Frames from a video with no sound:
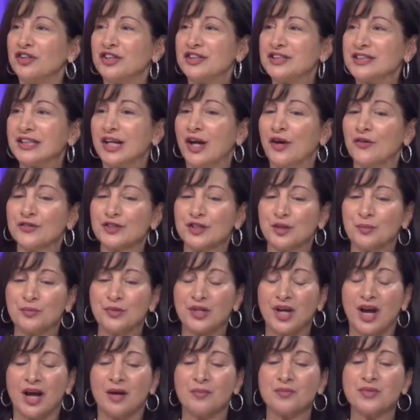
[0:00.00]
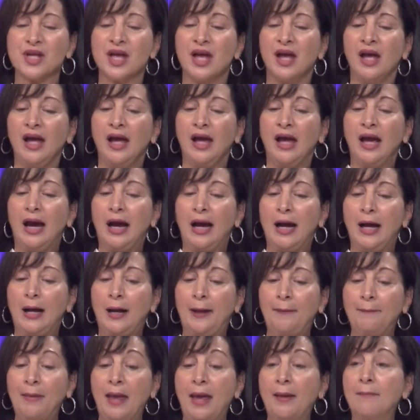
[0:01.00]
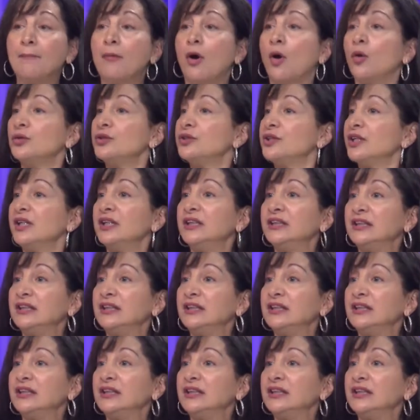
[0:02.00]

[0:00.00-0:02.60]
yeah. itself sometimes. Yeah. Um, and most of